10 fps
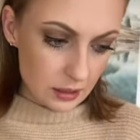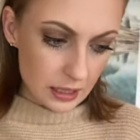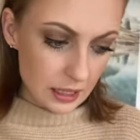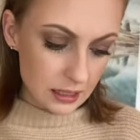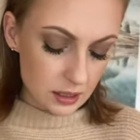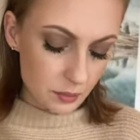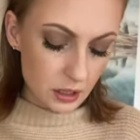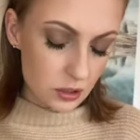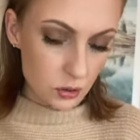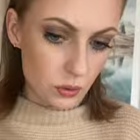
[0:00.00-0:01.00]
it has
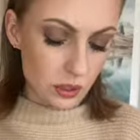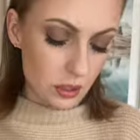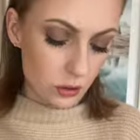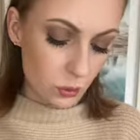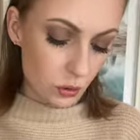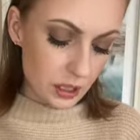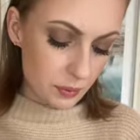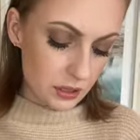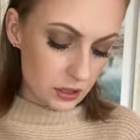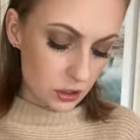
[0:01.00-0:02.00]
something to do with an authority
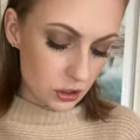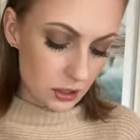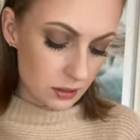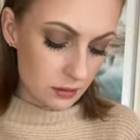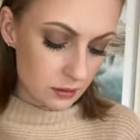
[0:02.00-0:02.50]
position.